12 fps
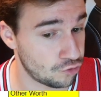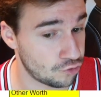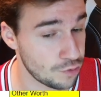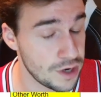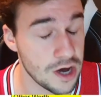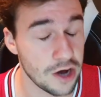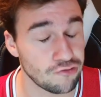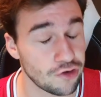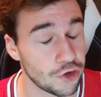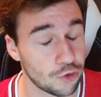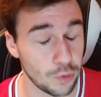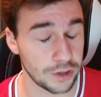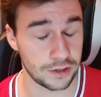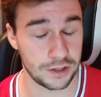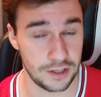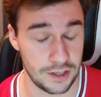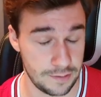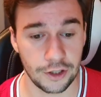
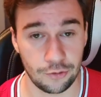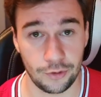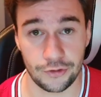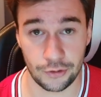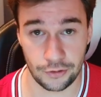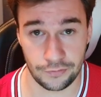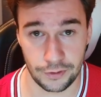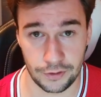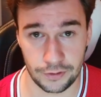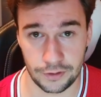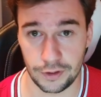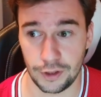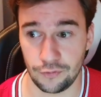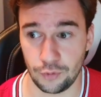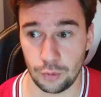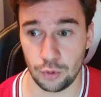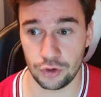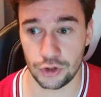320 in return of it if
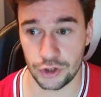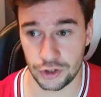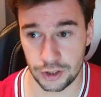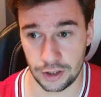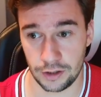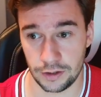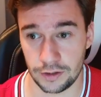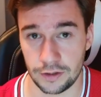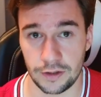we would sell it